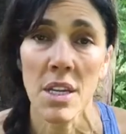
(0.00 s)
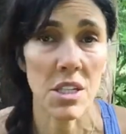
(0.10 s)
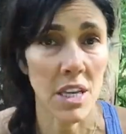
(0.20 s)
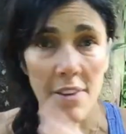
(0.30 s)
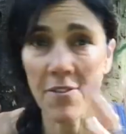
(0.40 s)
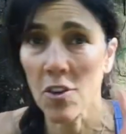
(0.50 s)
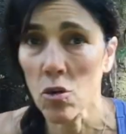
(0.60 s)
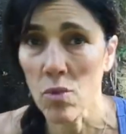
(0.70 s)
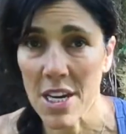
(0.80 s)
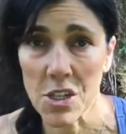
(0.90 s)
to get
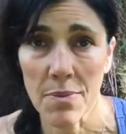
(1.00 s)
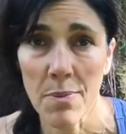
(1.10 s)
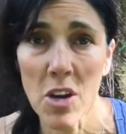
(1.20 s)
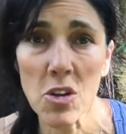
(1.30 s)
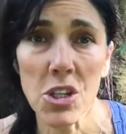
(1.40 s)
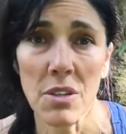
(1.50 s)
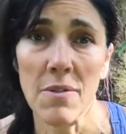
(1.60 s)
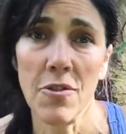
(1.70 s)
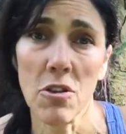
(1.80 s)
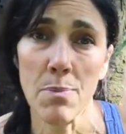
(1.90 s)
full range of motion
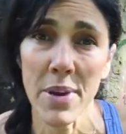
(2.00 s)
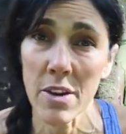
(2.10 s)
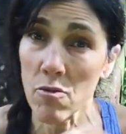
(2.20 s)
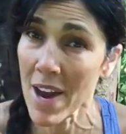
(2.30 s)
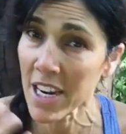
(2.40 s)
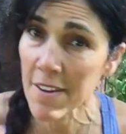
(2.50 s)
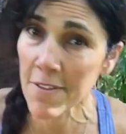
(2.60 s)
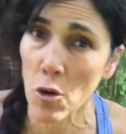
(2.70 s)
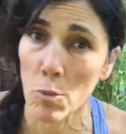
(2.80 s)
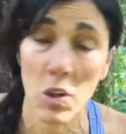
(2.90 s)
for a better running
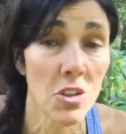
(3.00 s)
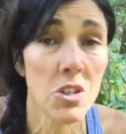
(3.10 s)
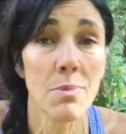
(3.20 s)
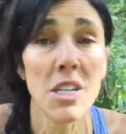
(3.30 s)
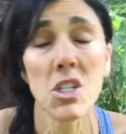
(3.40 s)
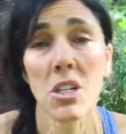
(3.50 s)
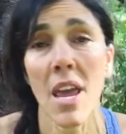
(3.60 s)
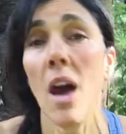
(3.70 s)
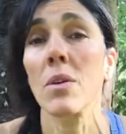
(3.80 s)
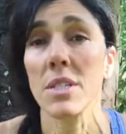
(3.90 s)
form, not to mention
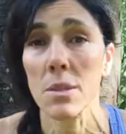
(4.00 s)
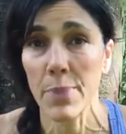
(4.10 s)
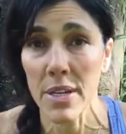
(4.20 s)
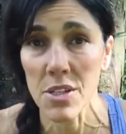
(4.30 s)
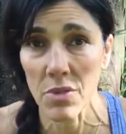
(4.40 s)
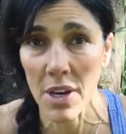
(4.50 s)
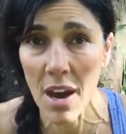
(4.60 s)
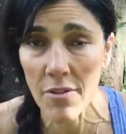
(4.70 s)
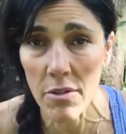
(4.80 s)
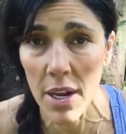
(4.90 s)
how it speeds
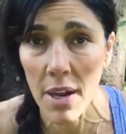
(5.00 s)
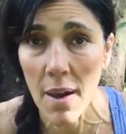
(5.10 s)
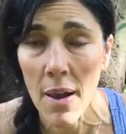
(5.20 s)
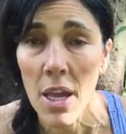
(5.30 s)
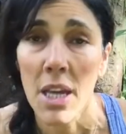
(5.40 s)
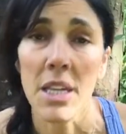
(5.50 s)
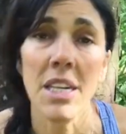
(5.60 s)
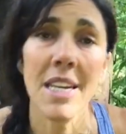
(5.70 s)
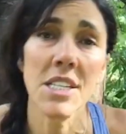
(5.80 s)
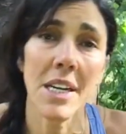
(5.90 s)
recovery.
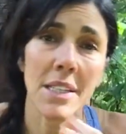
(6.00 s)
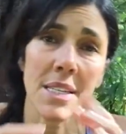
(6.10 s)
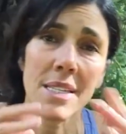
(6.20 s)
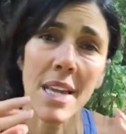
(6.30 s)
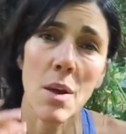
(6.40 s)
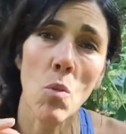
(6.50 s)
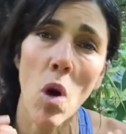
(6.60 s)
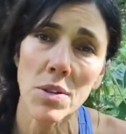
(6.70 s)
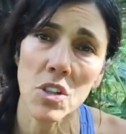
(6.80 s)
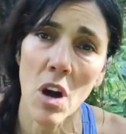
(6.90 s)
You need to understand
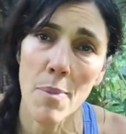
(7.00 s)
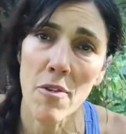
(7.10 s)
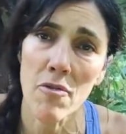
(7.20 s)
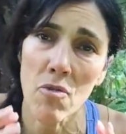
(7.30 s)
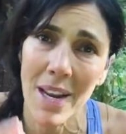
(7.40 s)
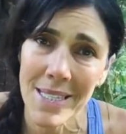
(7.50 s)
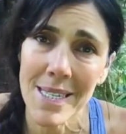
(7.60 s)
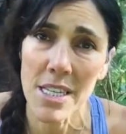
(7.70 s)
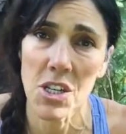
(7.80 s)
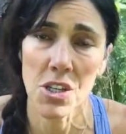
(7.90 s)
what type of run
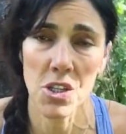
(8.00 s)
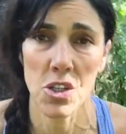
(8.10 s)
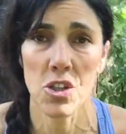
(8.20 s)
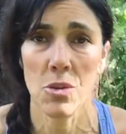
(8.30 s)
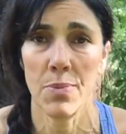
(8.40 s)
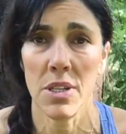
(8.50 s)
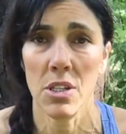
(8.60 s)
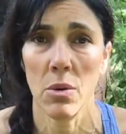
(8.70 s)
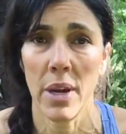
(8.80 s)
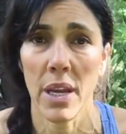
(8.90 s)
sessions you should be
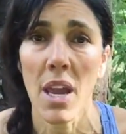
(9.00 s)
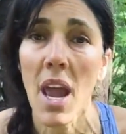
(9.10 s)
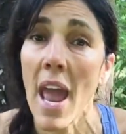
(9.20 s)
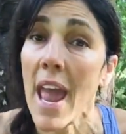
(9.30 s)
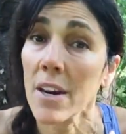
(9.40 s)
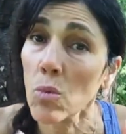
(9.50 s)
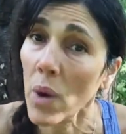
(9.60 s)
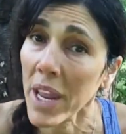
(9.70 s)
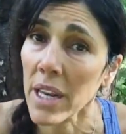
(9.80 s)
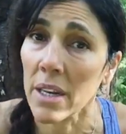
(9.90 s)
doing
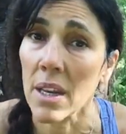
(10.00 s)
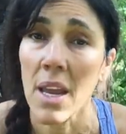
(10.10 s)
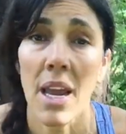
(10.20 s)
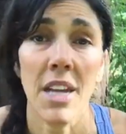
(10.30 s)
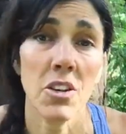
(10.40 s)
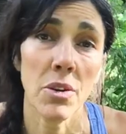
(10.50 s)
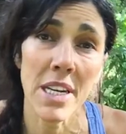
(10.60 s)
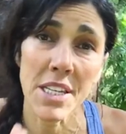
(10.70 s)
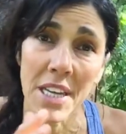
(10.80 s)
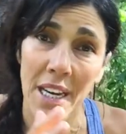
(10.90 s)
and when, and you
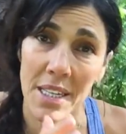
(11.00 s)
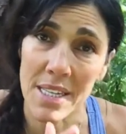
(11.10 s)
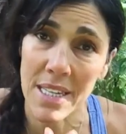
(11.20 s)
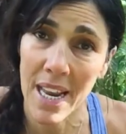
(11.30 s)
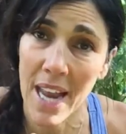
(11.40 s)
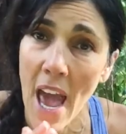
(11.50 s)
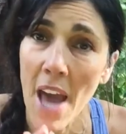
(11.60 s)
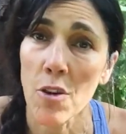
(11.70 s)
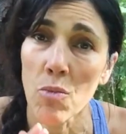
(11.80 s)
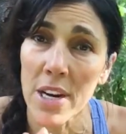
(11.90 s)
need to understand
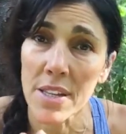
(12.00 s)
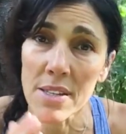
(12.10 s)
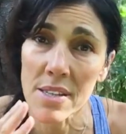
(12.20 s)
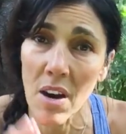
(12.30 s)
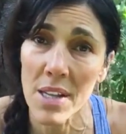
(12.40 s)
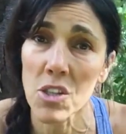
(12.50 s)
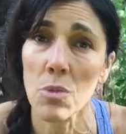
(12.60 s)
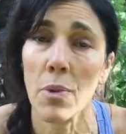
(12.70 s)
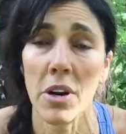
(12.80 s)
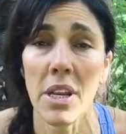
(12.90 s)
how to read the signs
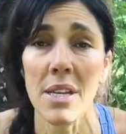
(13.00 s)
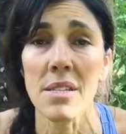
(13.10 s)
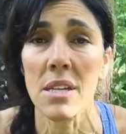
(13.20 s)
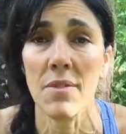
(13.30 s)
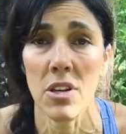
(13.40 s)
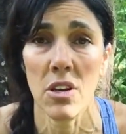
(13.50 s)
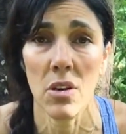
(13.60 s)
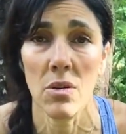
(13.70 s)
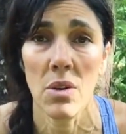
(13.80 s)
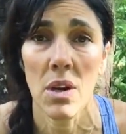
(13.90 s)
your body is giving
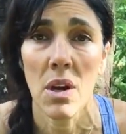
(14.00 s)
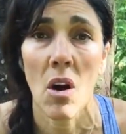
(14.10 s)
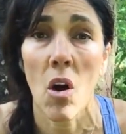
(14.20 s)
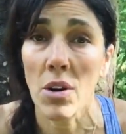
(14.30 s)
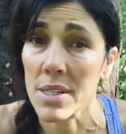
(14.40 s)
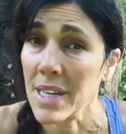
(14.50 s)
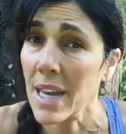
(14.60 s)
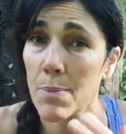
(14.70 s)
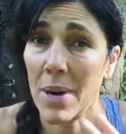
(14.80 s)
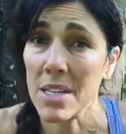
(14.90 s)
you on a
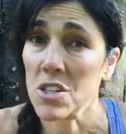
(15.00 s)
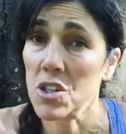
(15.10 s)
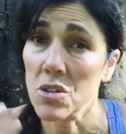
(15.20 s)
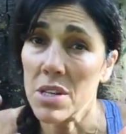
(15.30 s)
daily basis.